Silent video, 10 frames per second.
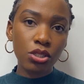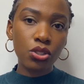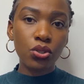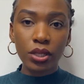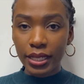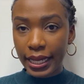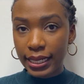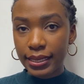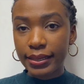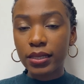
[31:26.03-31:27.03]
to
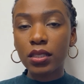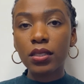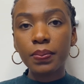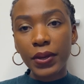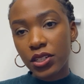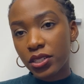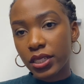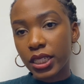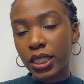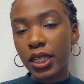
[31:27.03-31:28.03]
get,
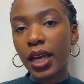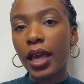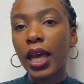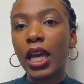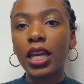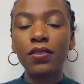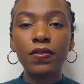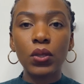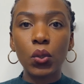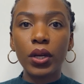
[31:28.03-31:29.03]
especially
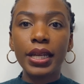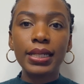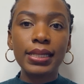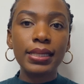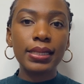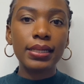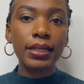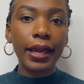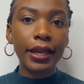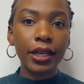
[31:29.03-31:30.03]
if you're in a city
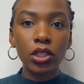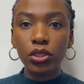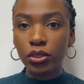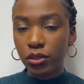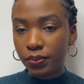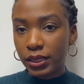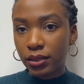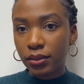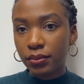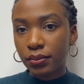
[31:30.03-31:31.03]
like Lublin,
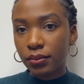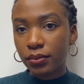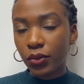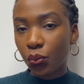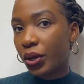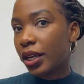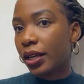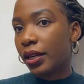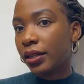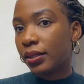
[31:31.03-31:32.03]

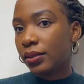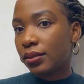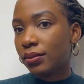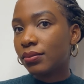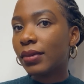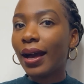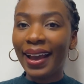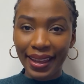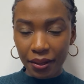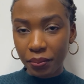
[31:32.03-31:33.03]
where
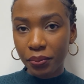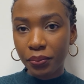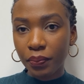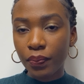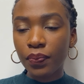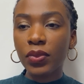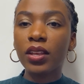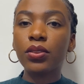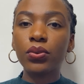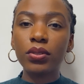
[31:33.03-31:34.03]
I am.
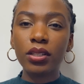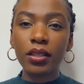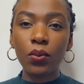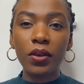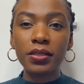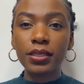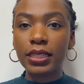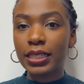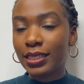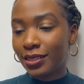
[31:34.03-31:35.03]
Those are the ones that
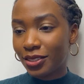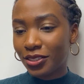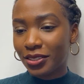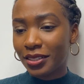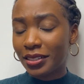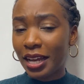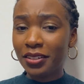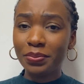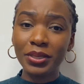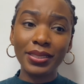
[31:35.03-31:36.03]
are easiest to get.
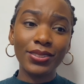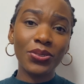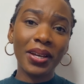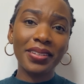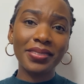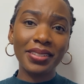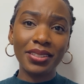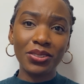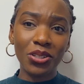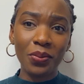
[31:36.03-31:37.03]
I've been trying to get
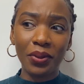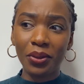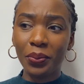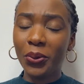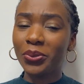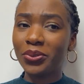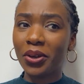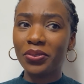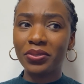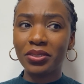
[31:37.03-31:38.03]
a job at the post
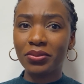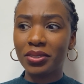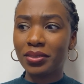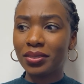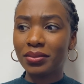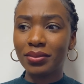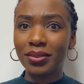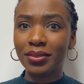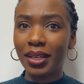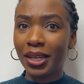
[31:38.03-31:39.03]
office ever
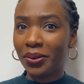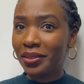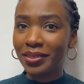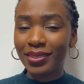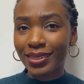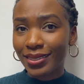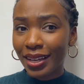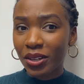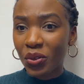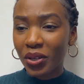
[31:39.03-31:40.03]
since I got into this
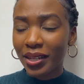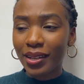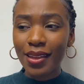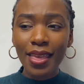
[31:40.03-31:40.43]
country.